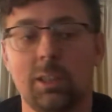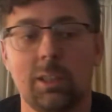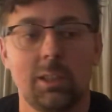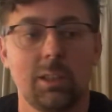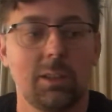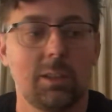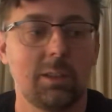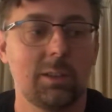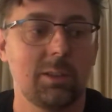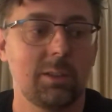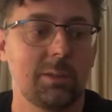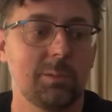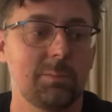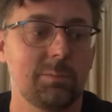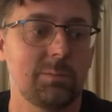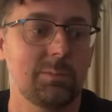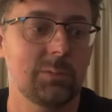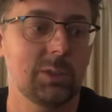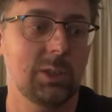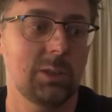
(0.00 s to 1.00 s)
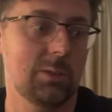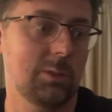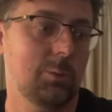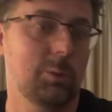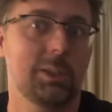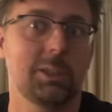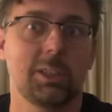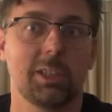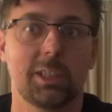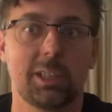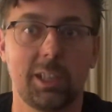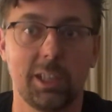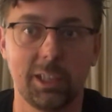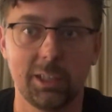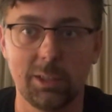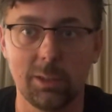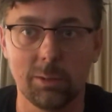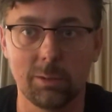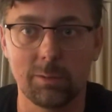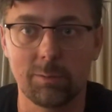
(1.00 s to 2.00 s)
when you're a
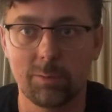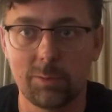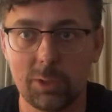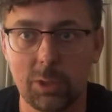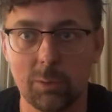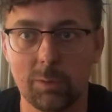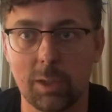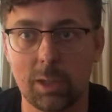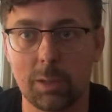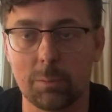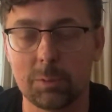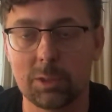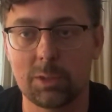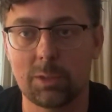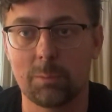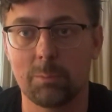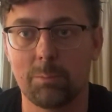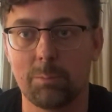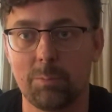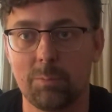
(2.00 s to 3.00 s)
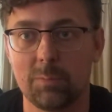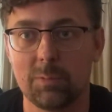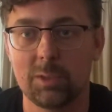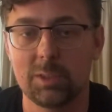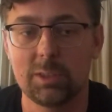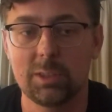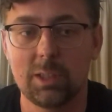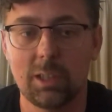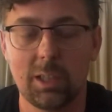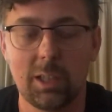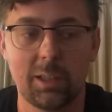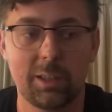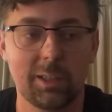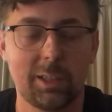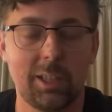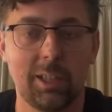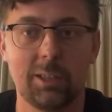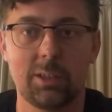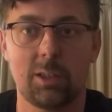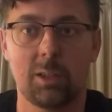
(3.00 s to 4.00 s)
kid, you run up to some other
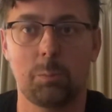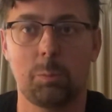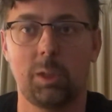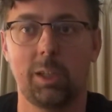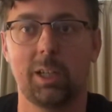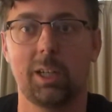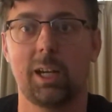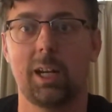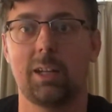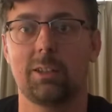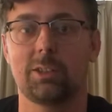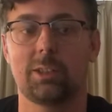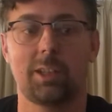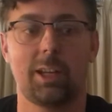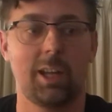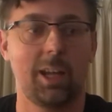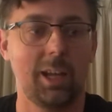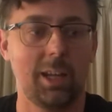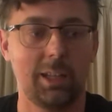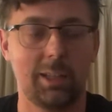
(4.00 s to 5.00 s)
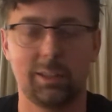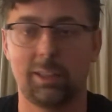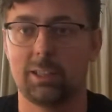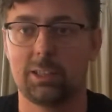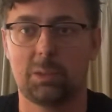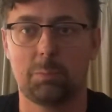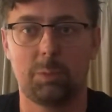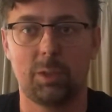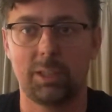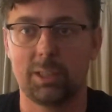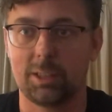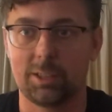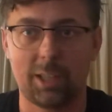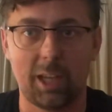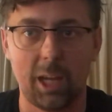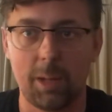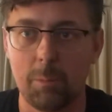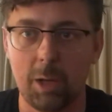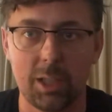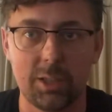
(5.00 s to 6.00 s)
kids on the playground and say, hey, let's play this
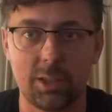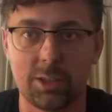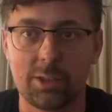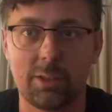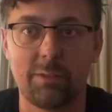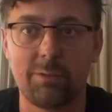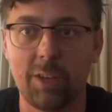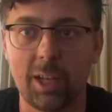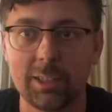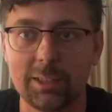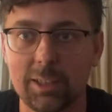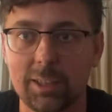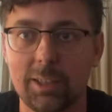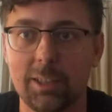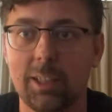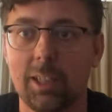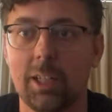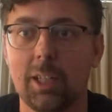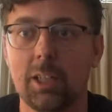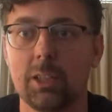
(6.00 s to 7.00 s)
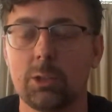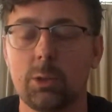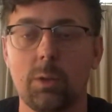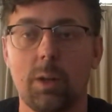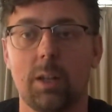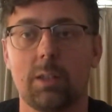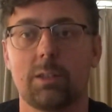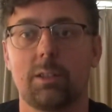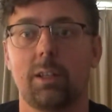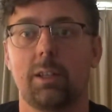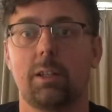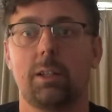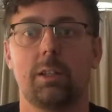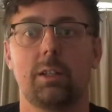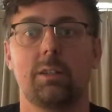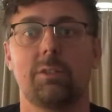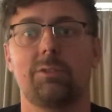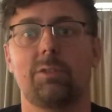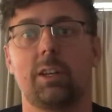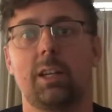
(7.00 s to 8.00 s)
game I just invented. 2 hours later,
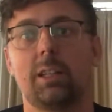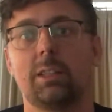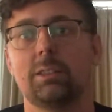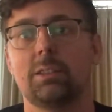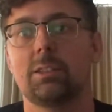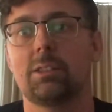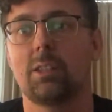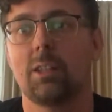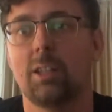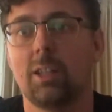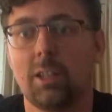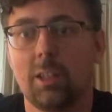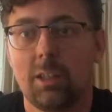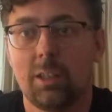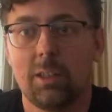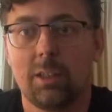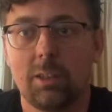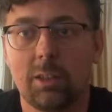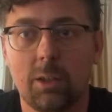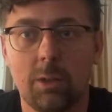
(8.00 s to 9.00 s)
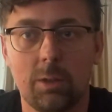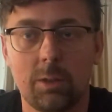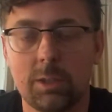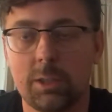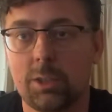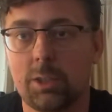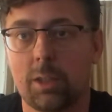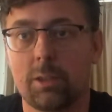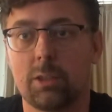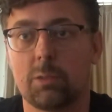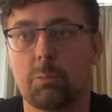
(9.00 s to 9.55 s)
you're friends. You're going to each other's